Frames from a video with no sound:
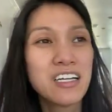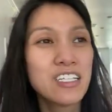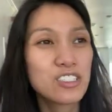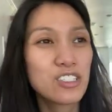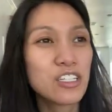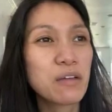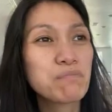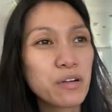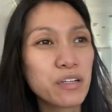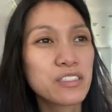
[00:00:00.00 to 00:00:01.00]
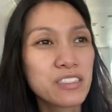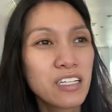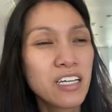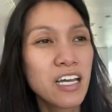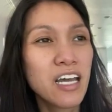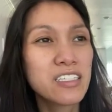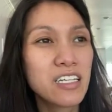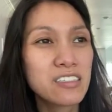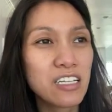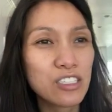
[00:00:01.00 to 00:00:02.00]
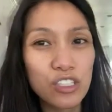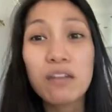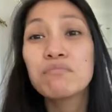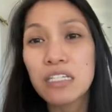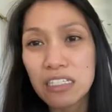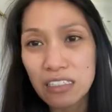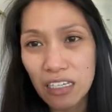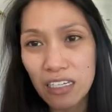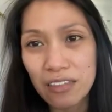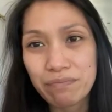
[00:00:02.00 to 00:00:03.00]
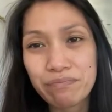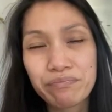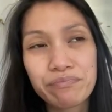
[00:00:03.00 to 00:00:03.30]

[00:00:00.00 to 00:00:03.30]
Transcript: So they burst and then they start bleeding.